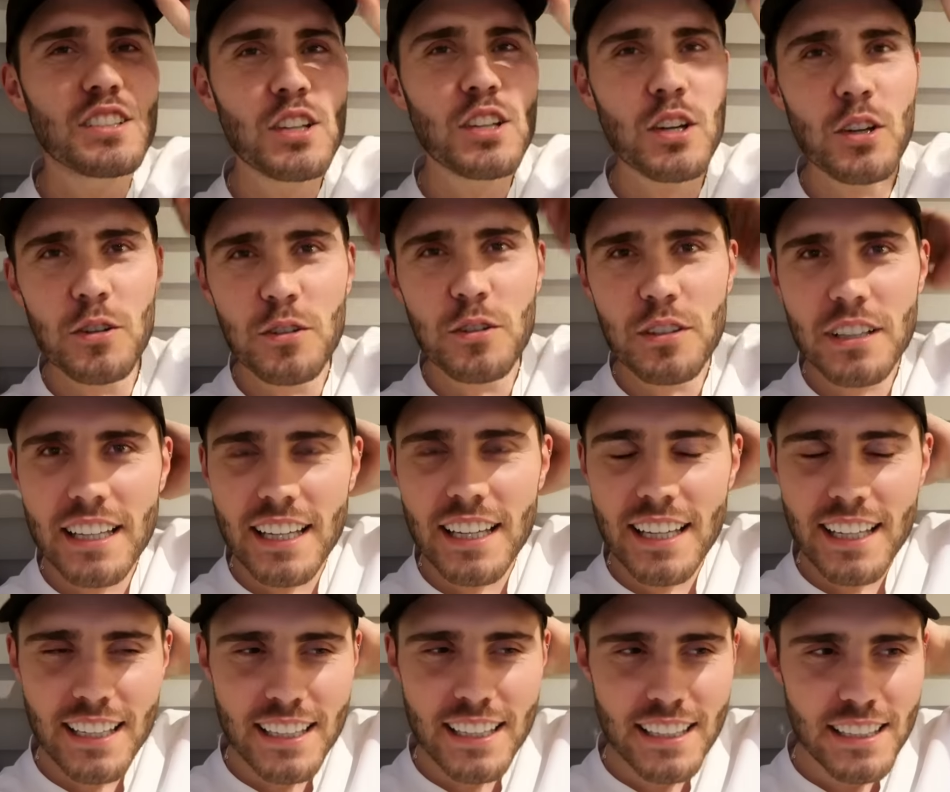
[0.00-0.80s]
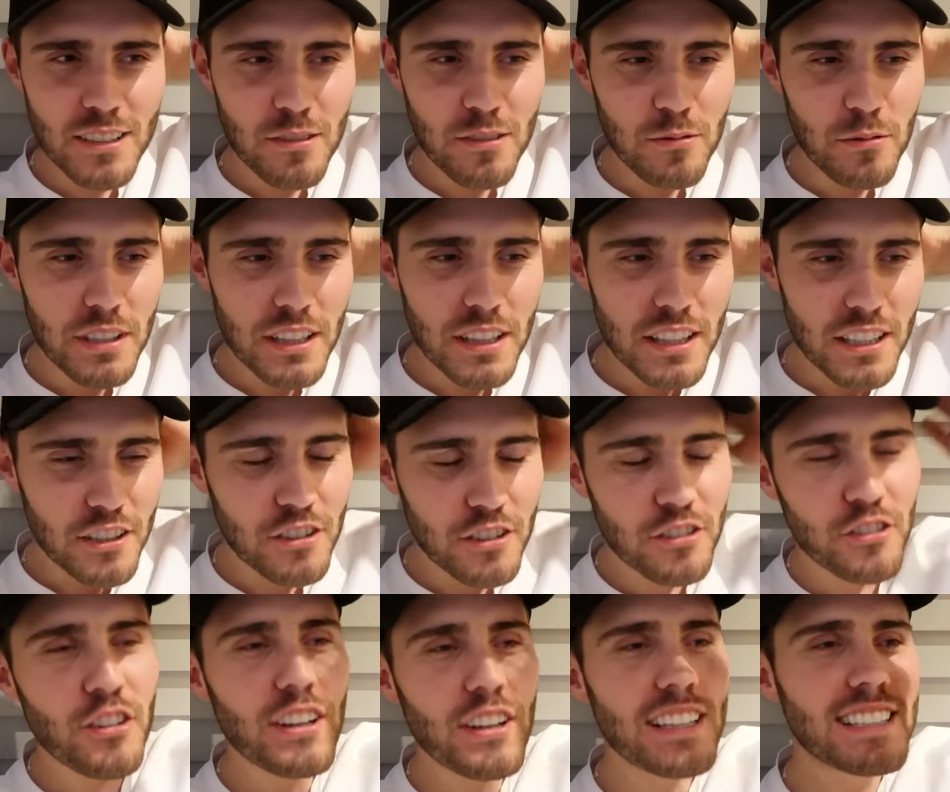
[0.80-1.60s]
too keen with
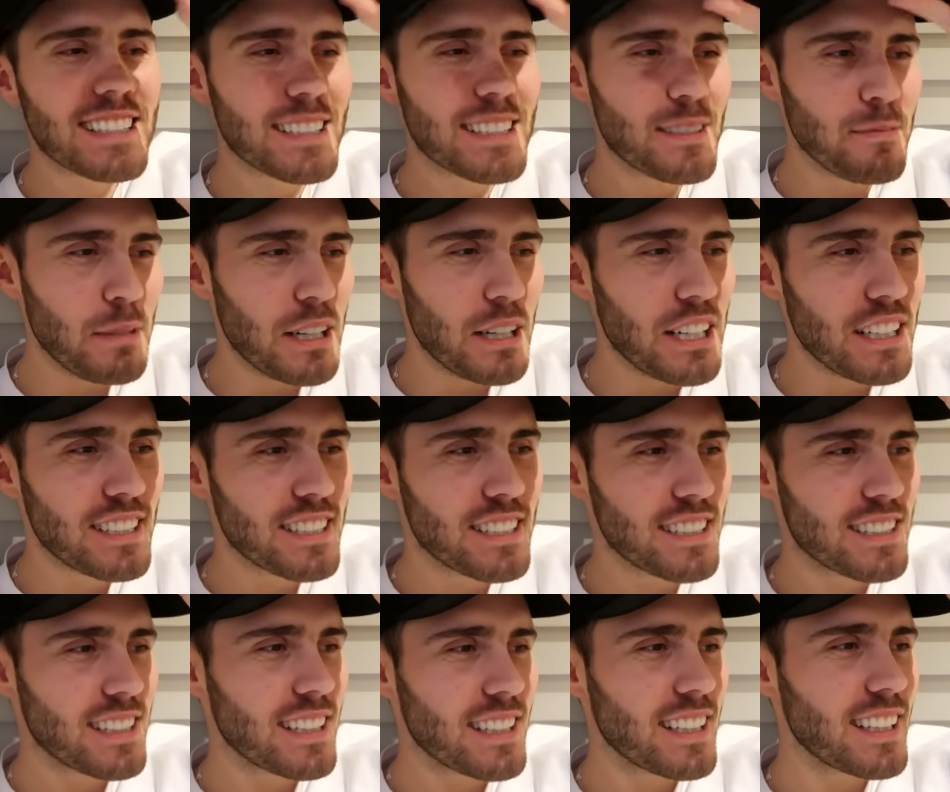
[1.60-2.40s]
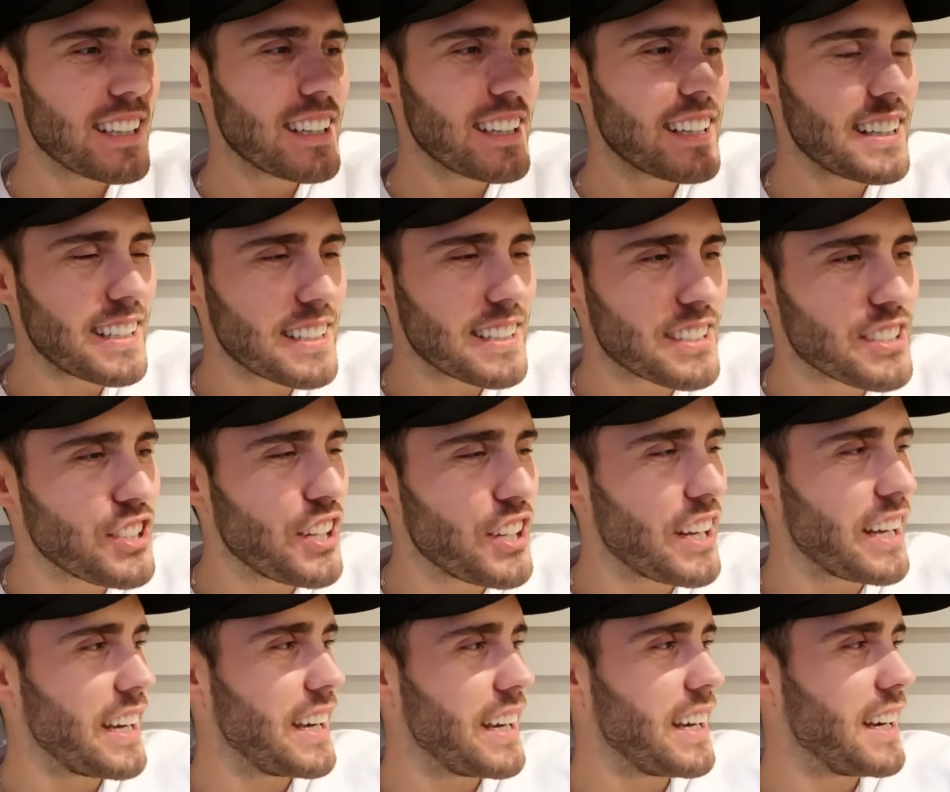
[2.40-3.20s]
Christmas this
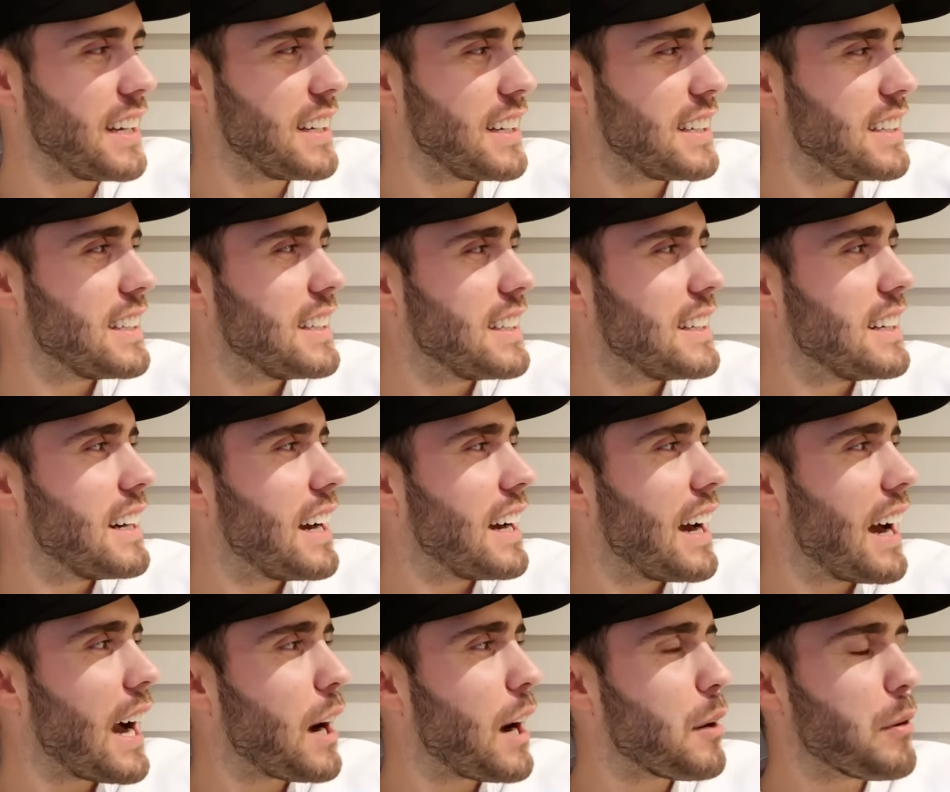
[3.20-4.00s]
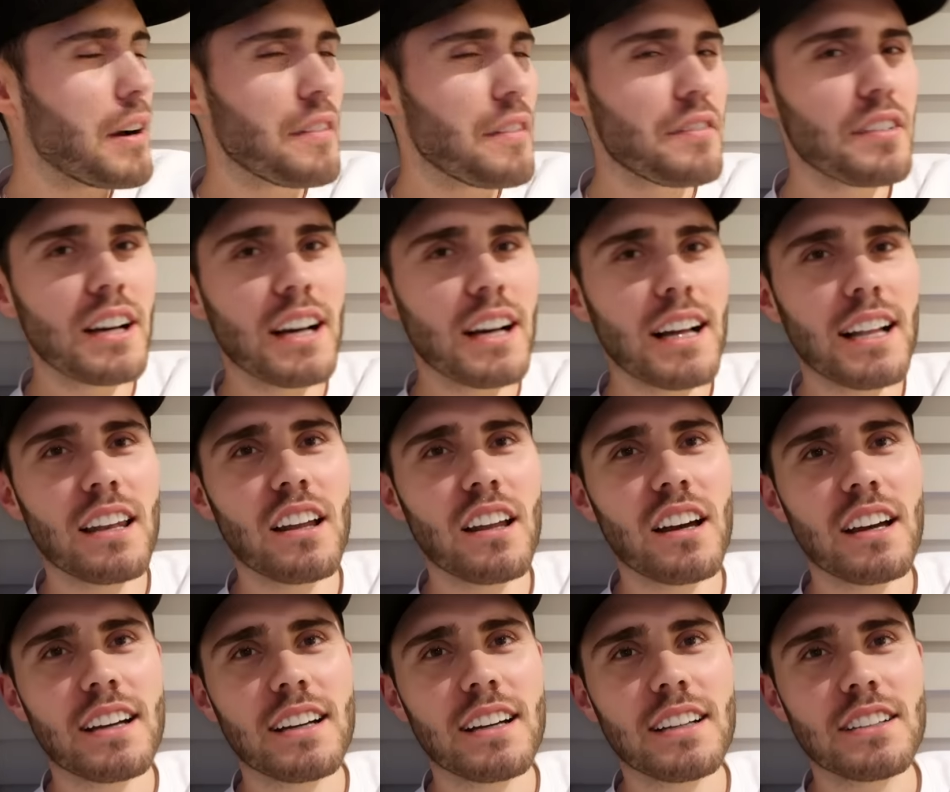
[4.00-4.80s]
year. However,
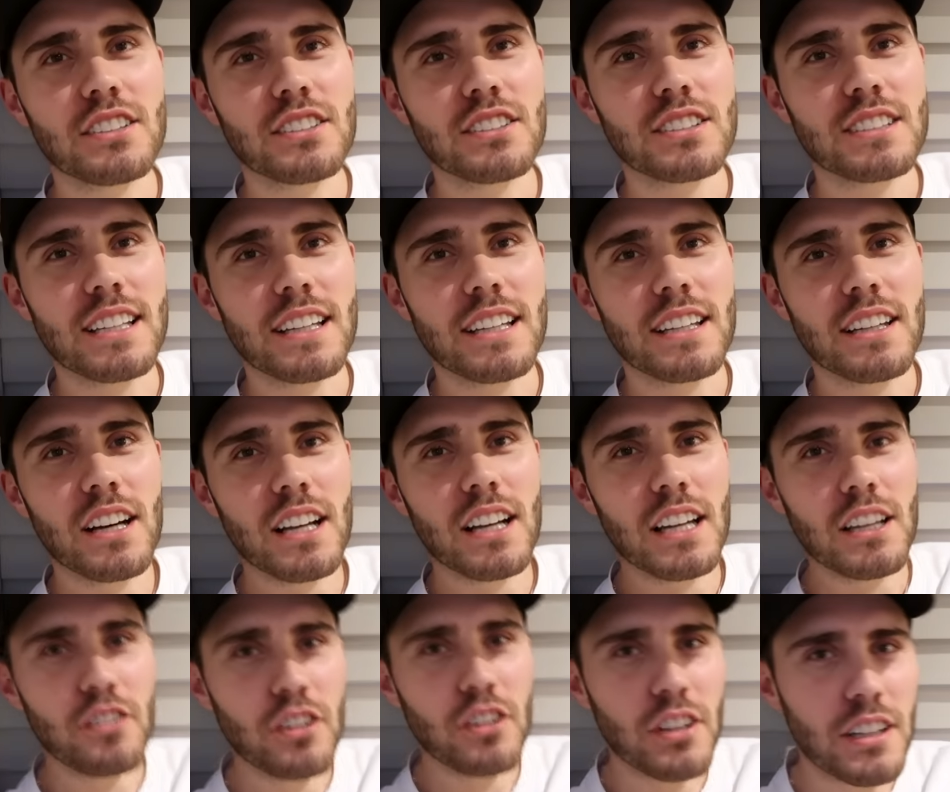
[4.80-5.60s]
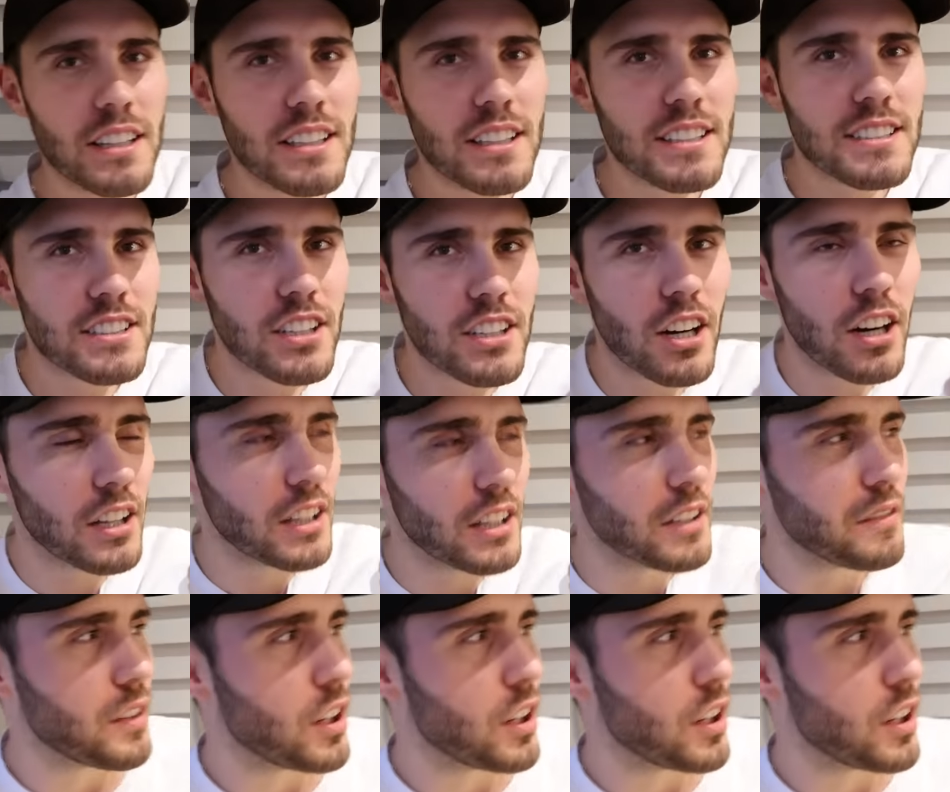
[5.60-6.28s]
like I just said earlier on at the start of the